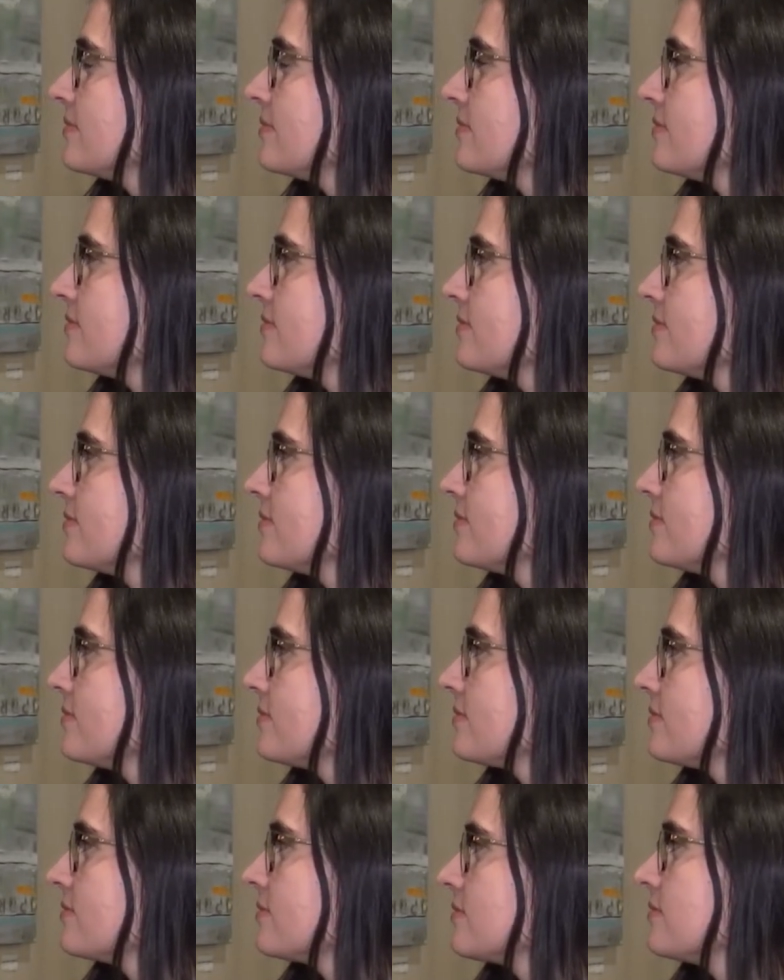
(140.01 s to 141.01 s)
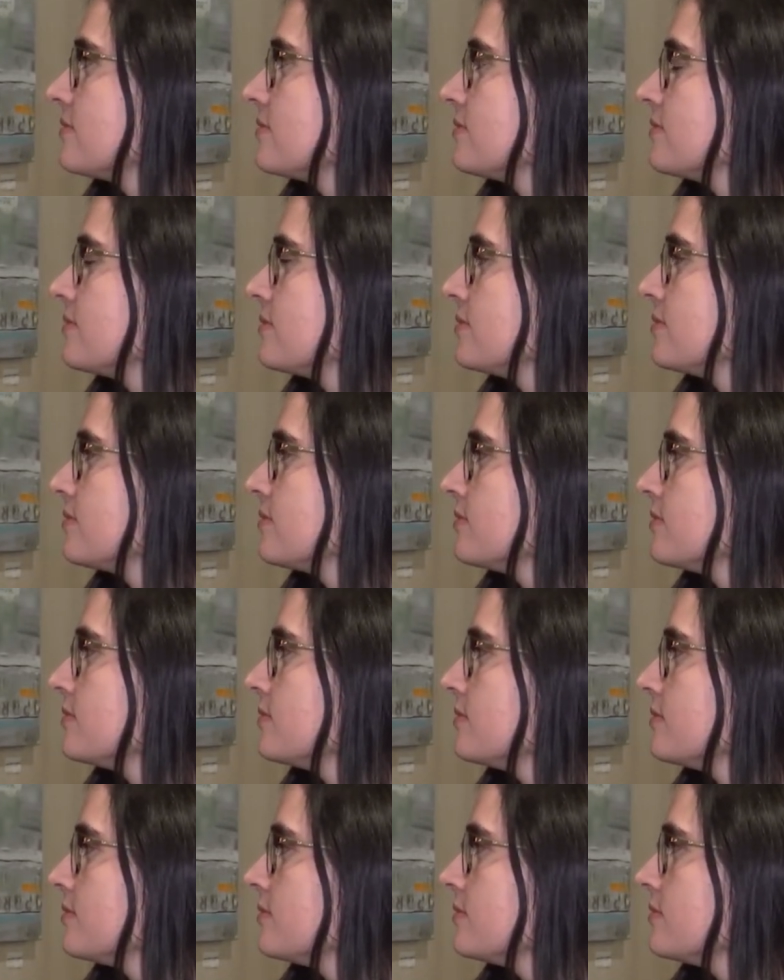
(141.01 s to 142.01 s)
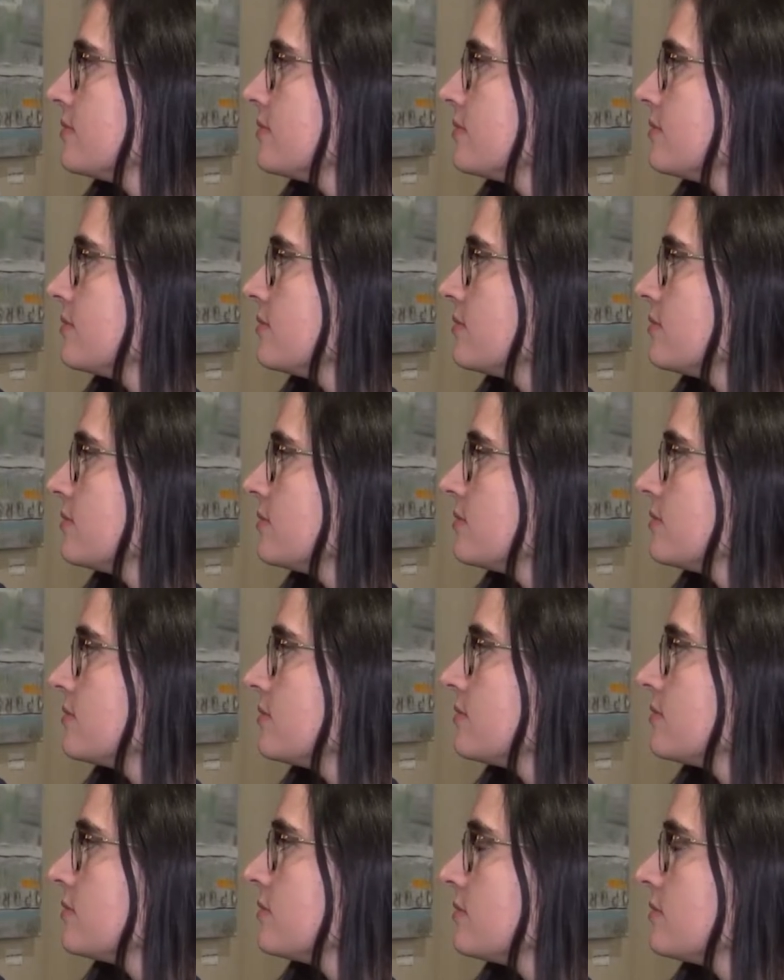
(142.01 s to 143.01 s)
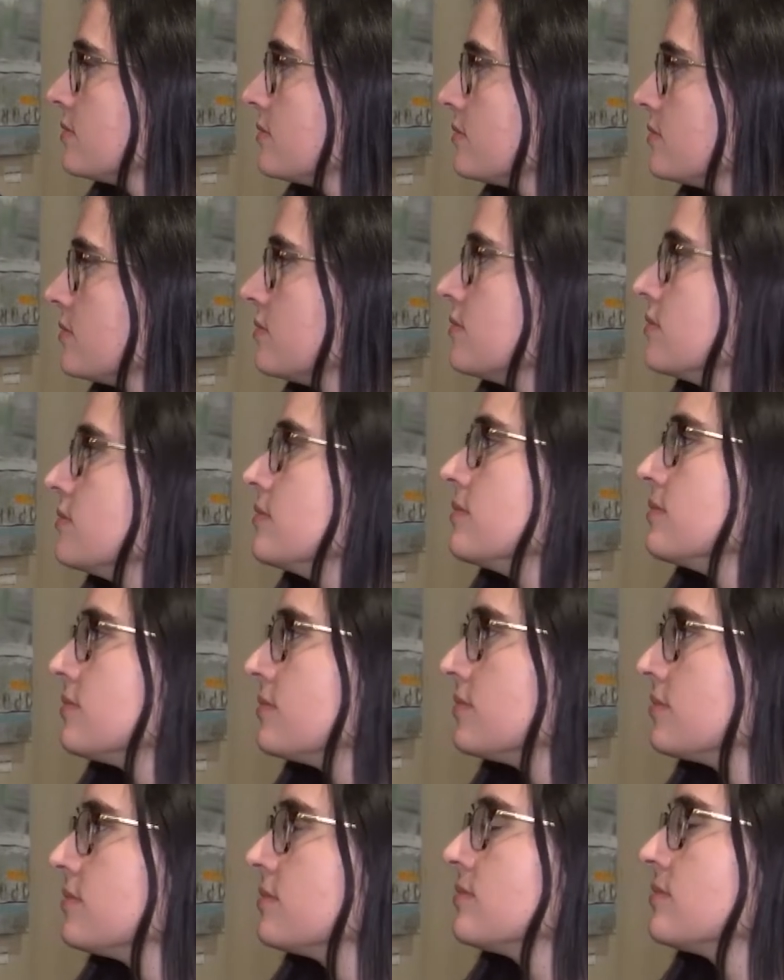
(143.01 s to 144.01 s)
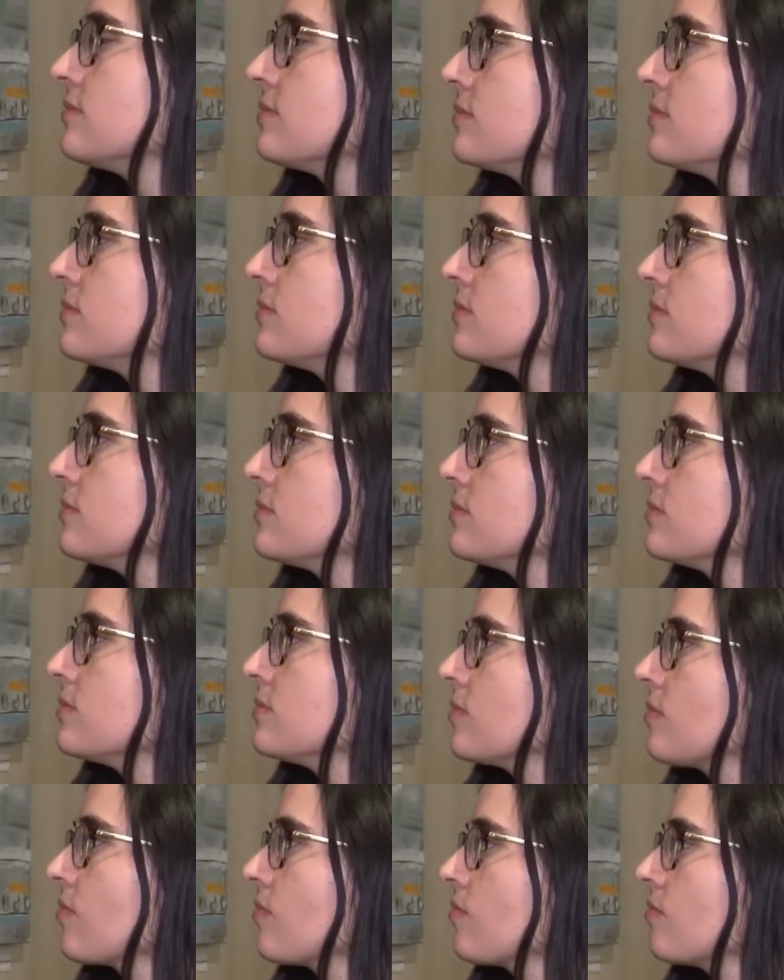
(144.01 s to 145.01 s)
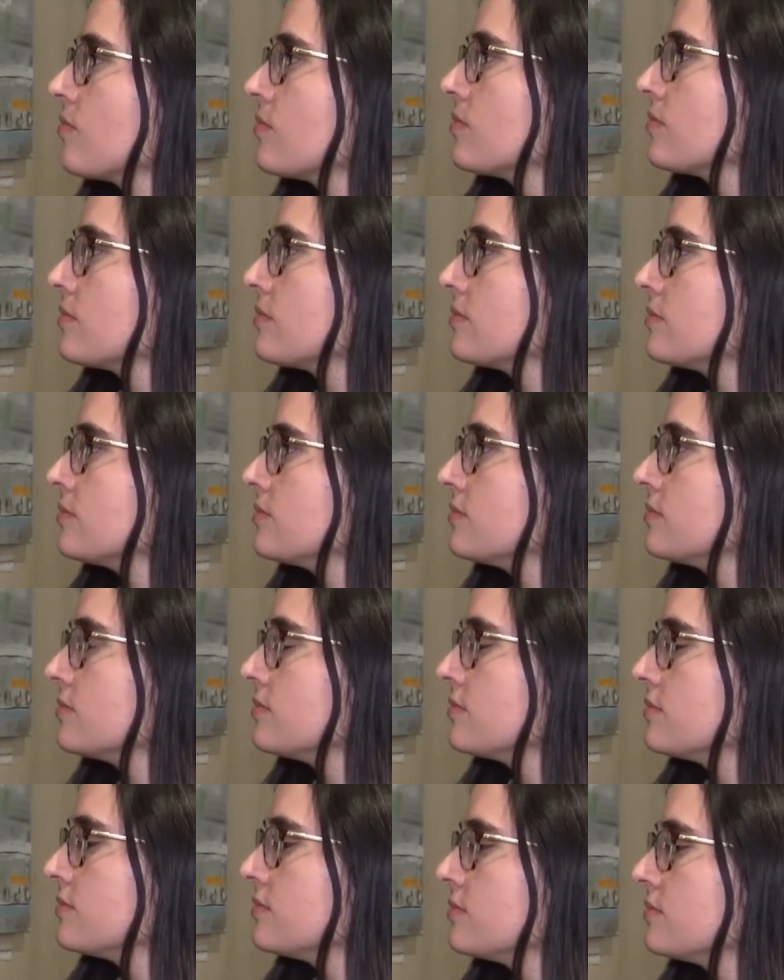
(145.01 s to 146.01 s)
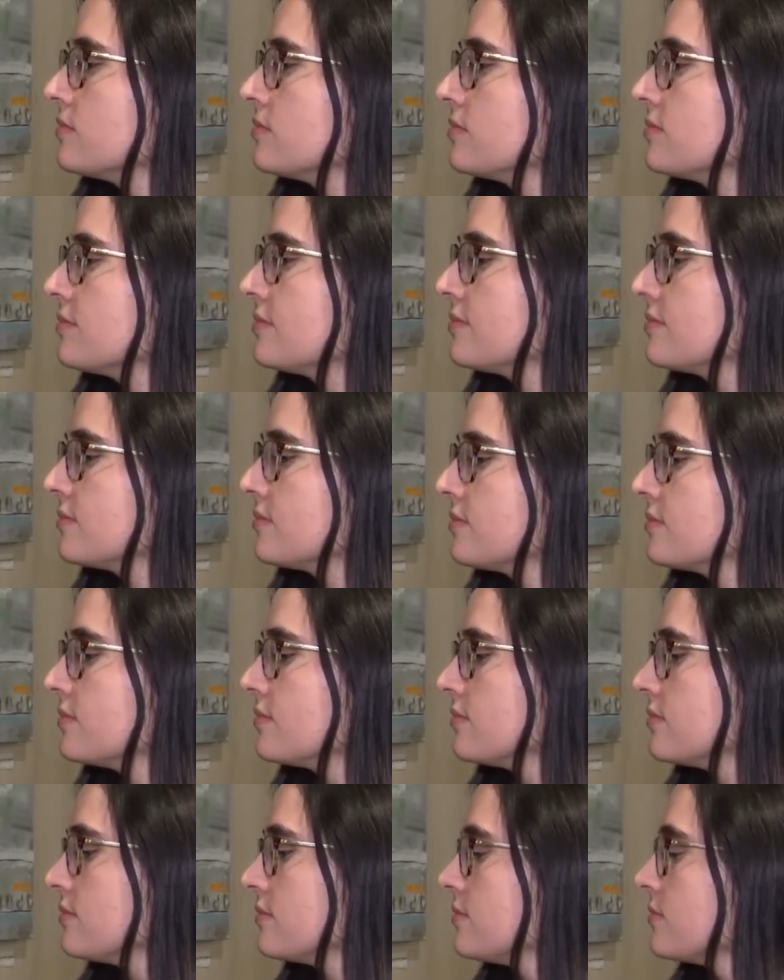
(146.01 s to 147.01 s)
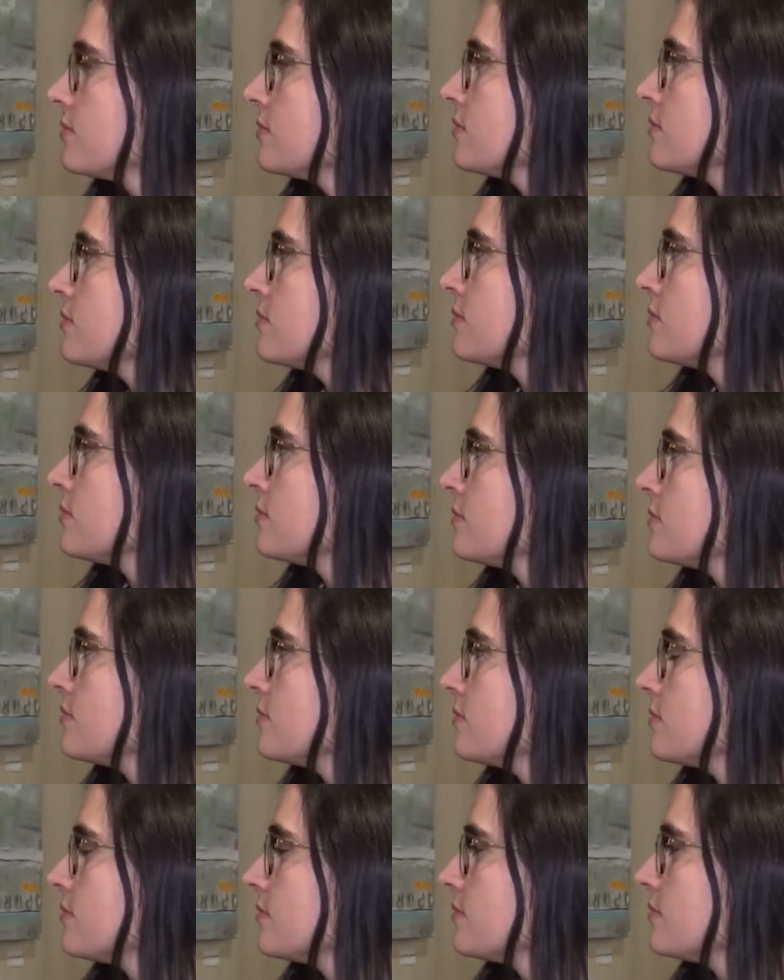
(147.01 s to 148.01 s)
(silent)